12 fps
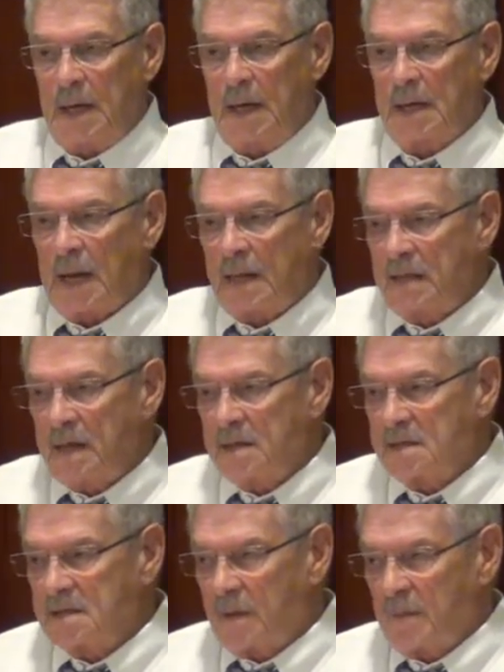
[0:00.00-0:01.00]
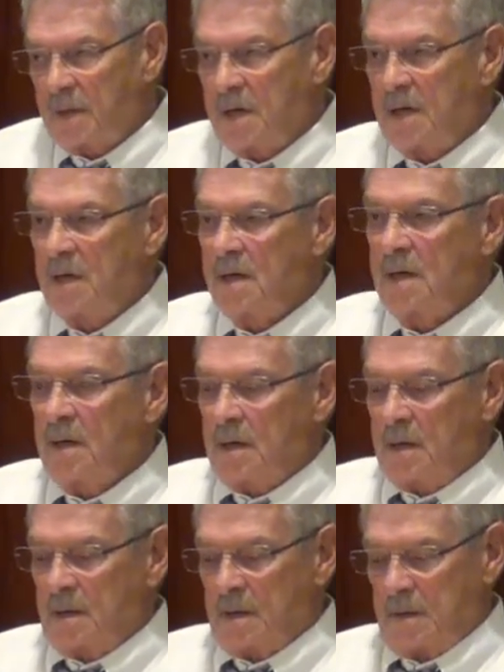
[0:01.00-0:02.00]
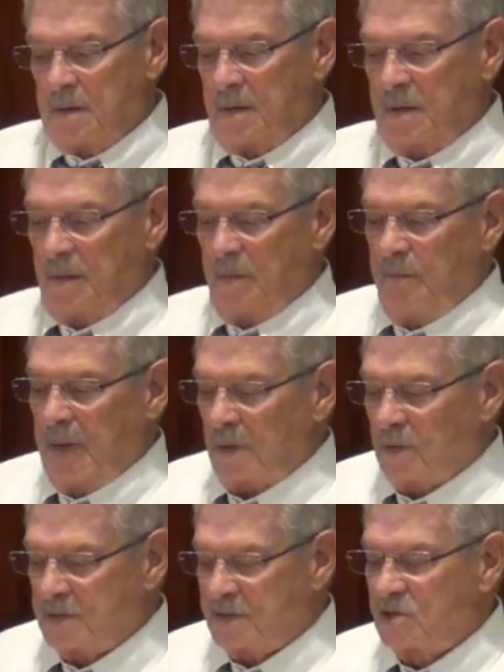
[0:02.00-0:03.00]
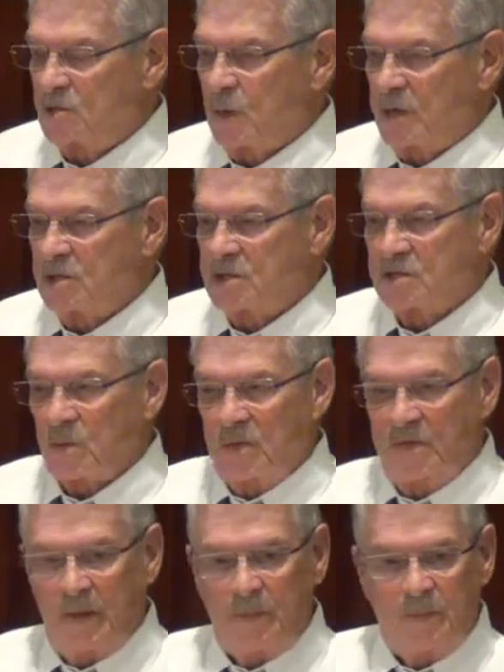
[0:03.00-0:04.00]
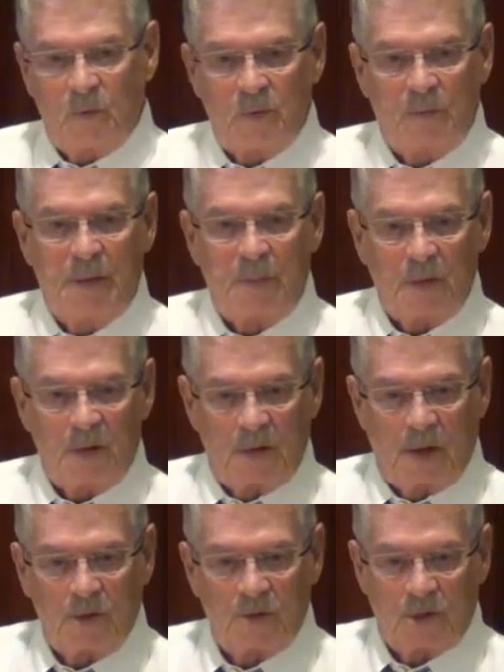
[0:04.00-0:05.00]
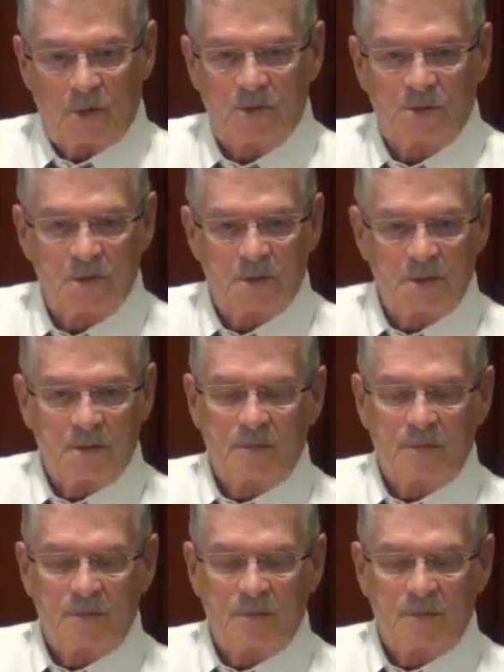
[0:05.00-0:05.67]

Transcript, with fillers: And I think of some of the medical situations that we've had with people in our church.